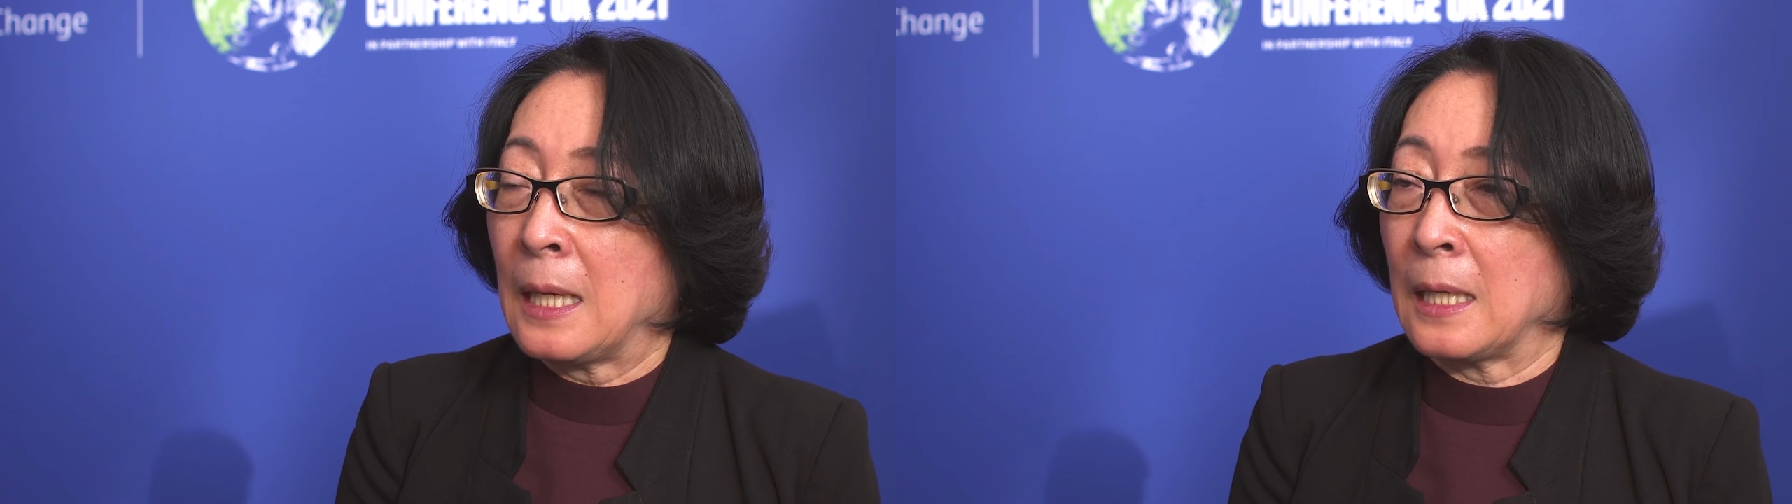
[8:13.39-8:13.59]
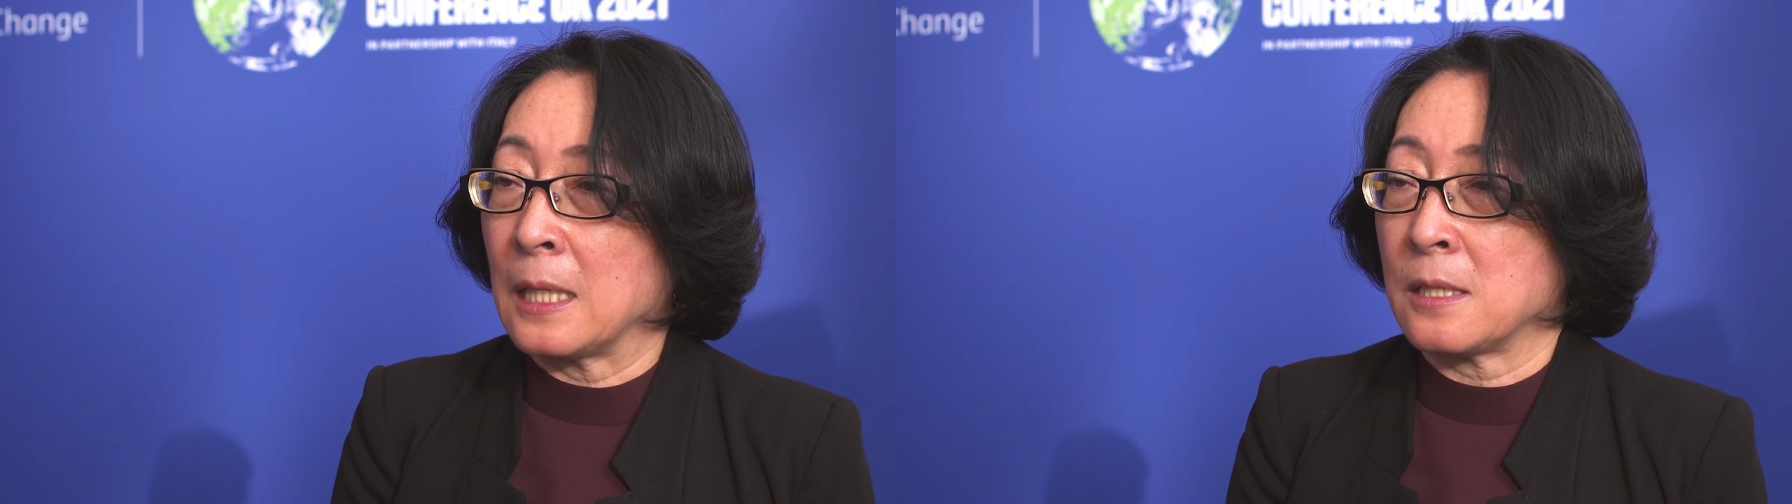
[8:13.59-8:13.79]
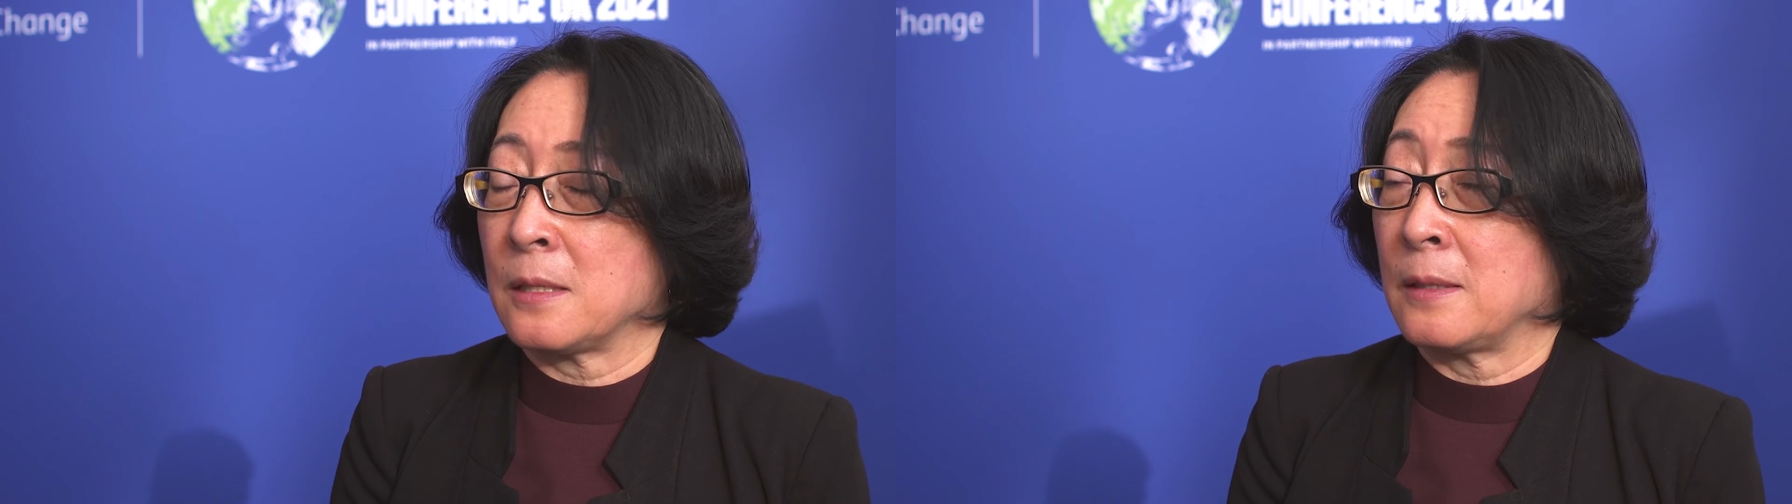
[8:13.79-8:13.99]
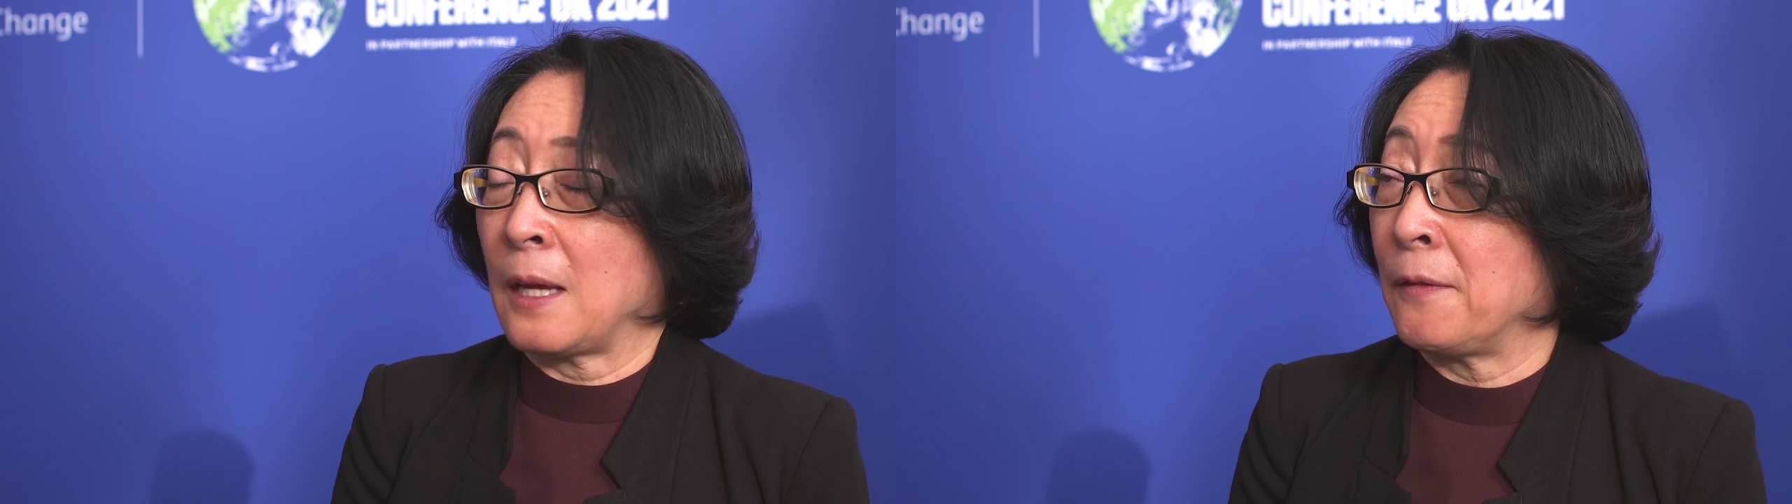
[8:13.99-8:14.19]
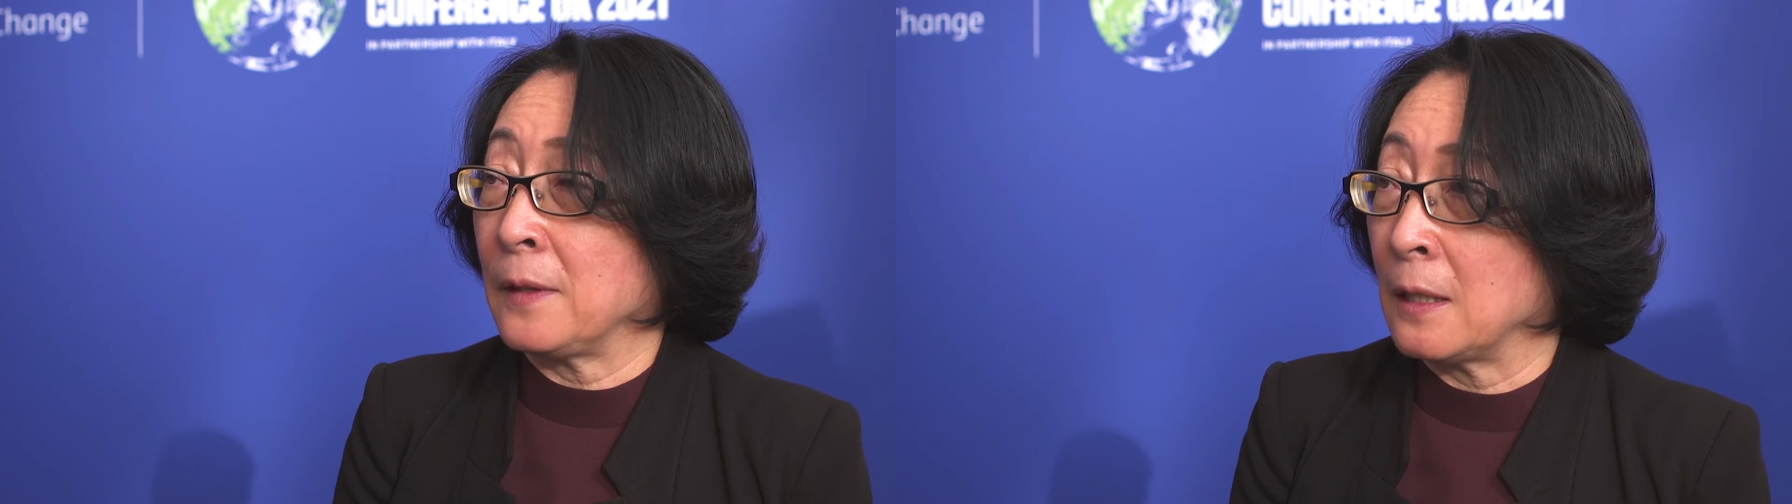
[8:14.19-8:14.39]
is
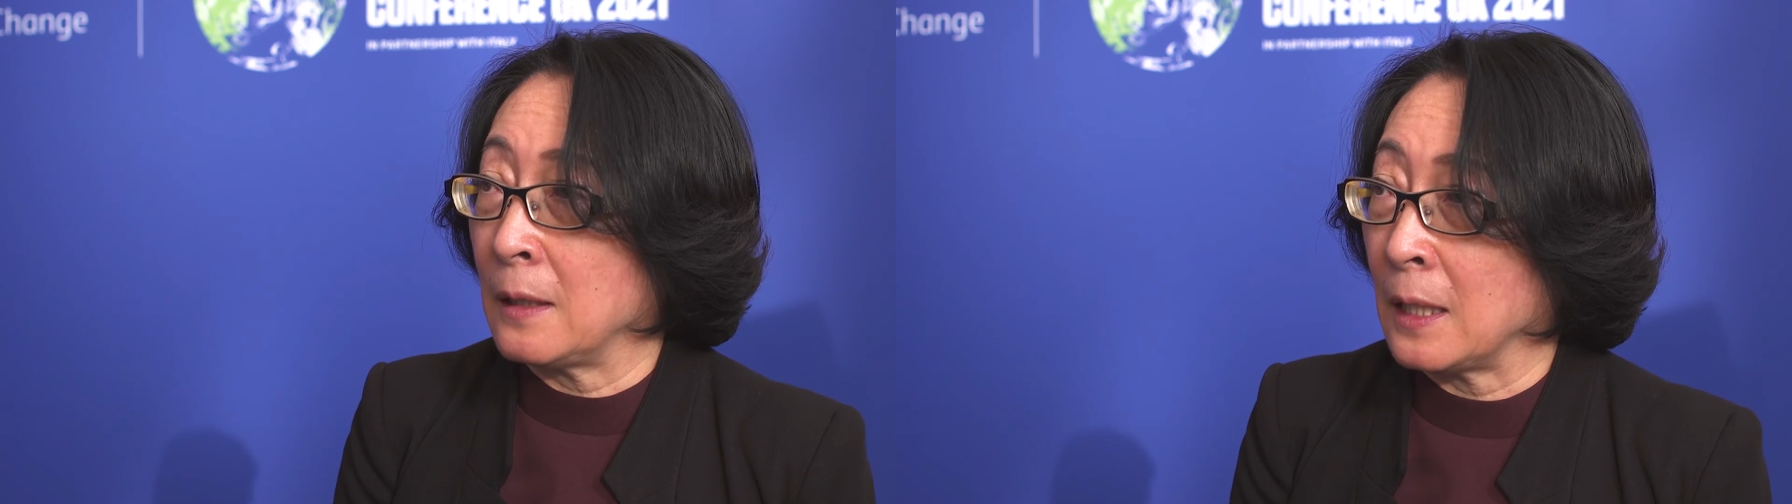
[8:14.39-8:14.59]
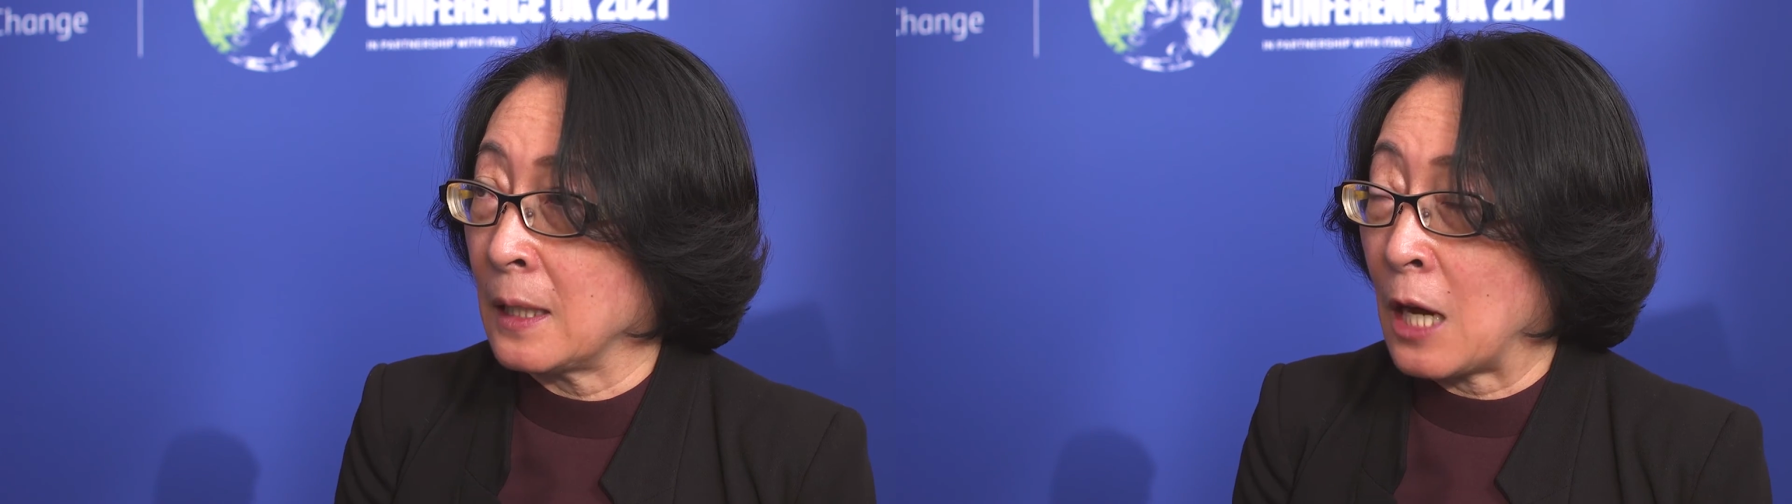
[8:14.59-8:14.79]
definitely